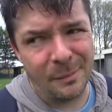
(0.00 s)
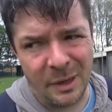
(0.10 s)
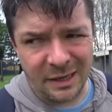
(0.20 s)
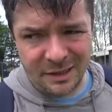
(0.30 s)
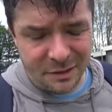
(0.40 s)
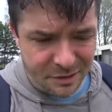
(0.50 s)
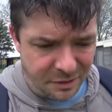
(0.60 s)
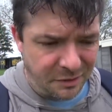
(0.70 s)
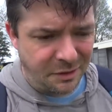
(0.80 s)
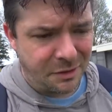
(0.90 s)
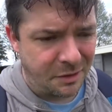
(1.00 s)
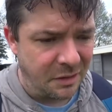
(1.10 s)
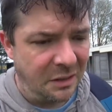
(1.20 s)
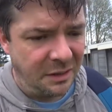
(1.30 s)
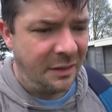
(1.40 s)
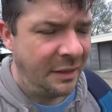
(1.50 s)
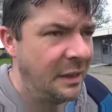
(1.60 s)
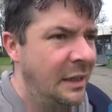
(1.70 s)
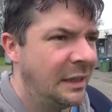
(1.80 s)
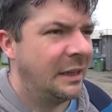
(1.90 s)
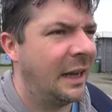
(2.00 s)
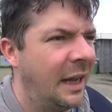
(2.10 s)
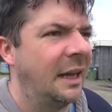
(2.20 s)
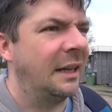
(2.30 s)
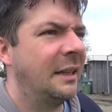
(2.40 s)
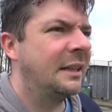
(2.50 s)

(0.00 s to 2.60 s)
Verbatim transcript: I'm not necessarily sure. Uh,